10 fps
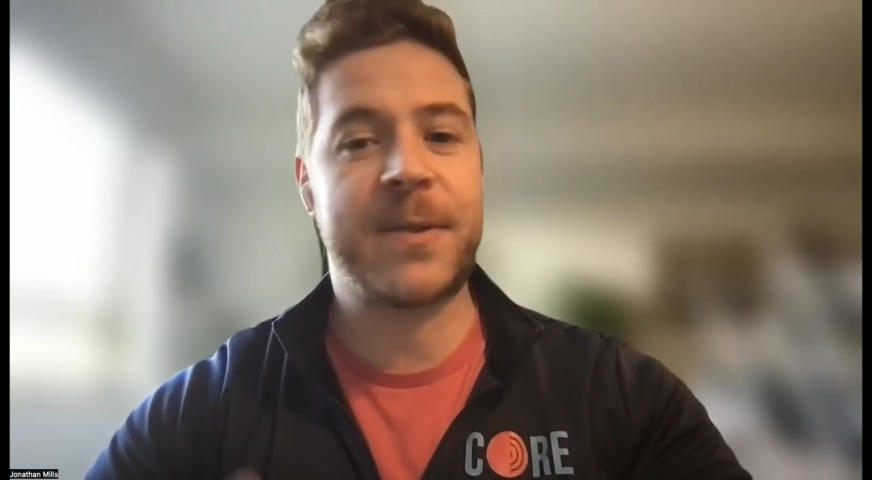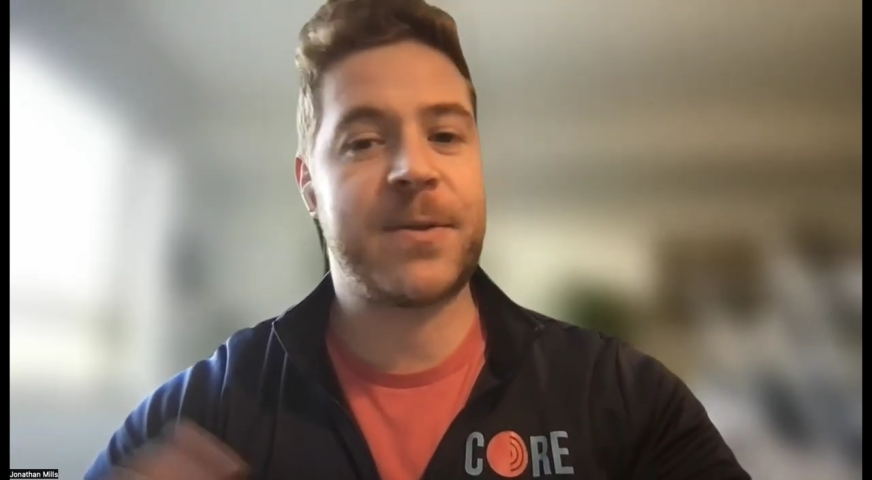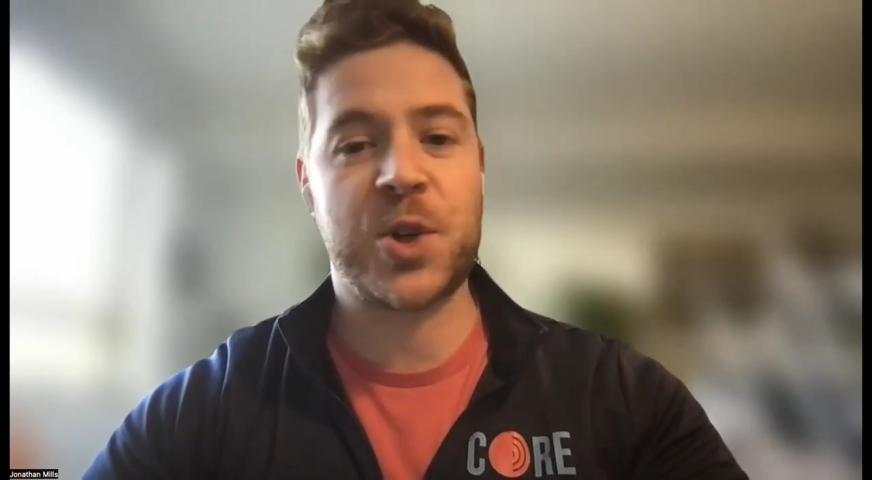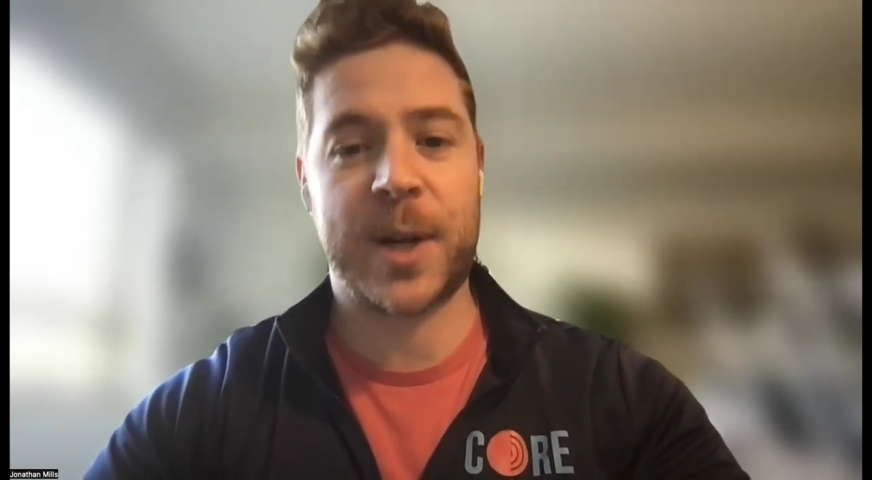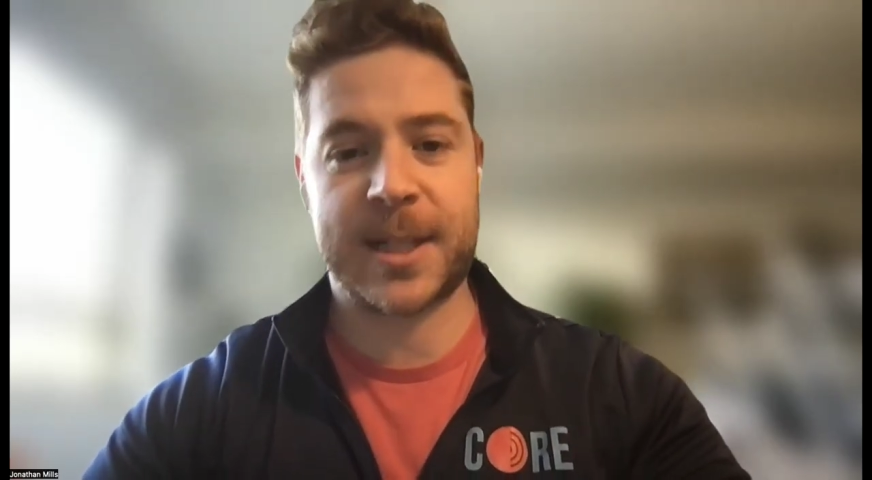
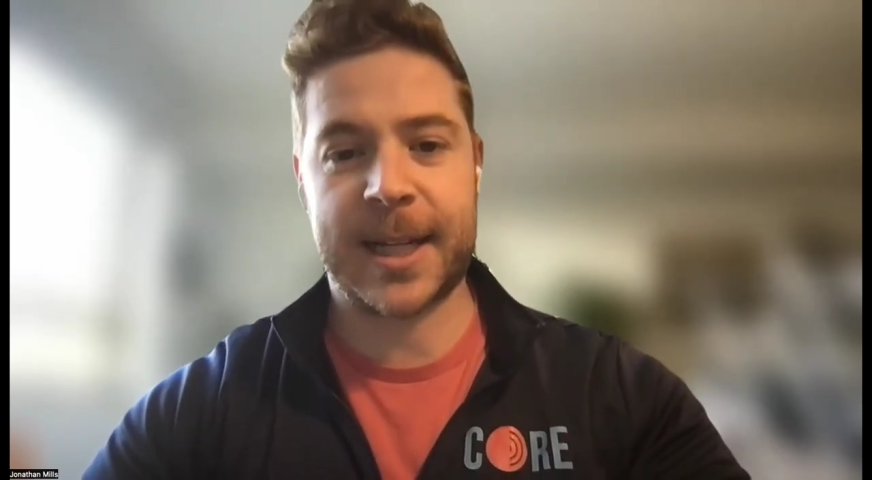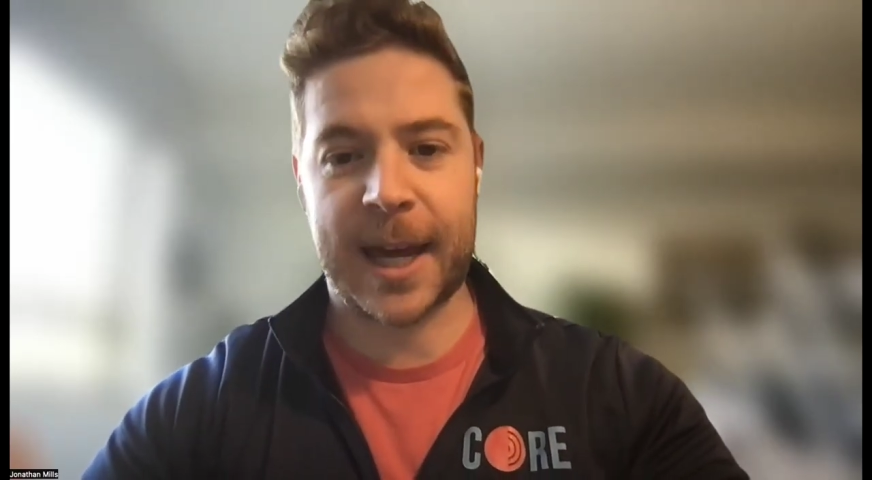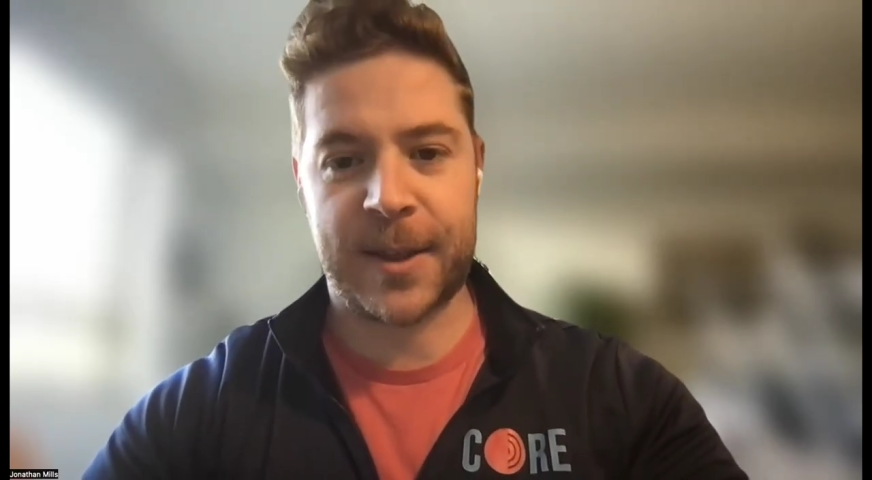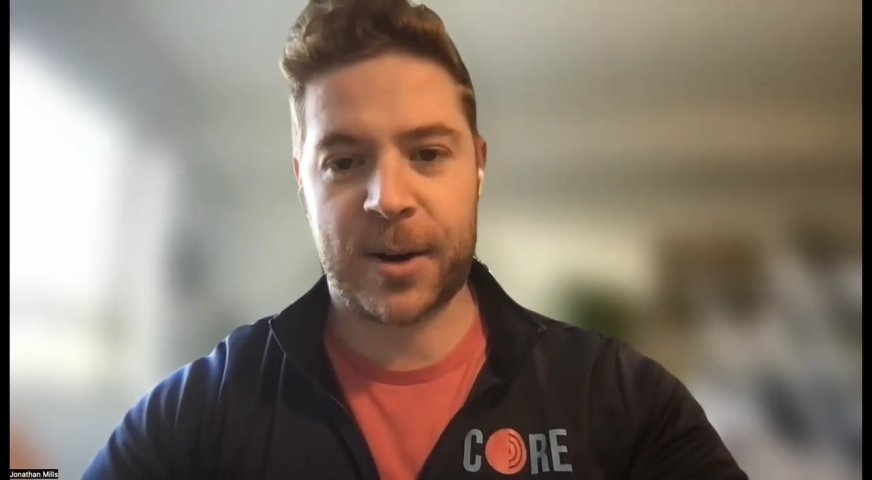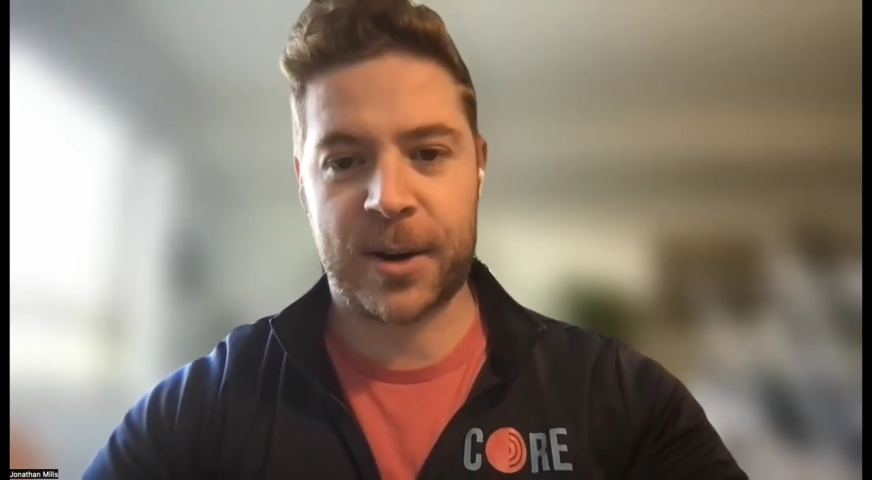we've joined
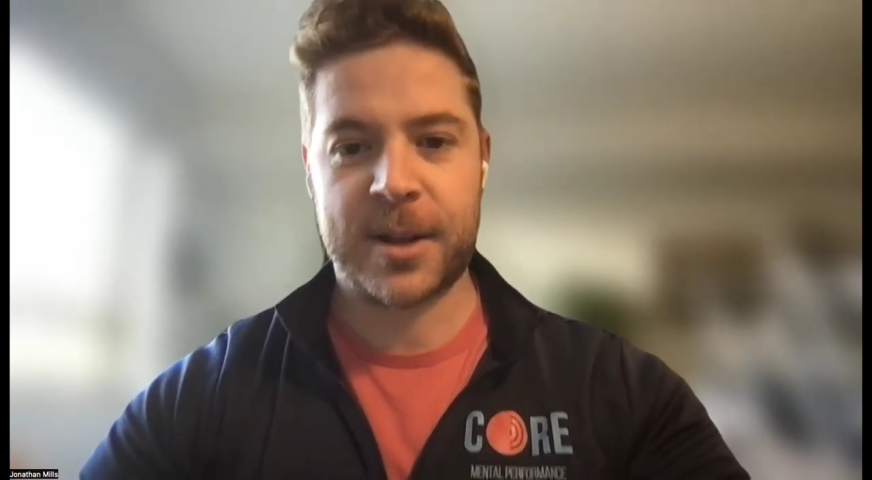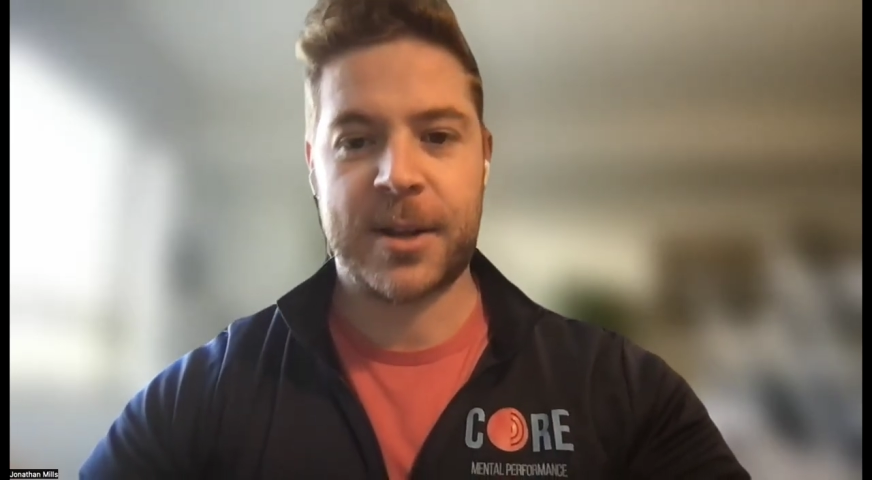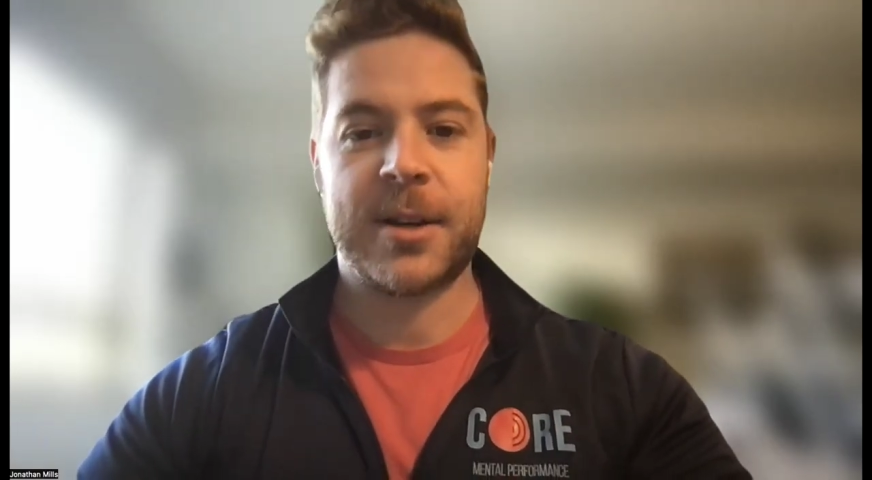together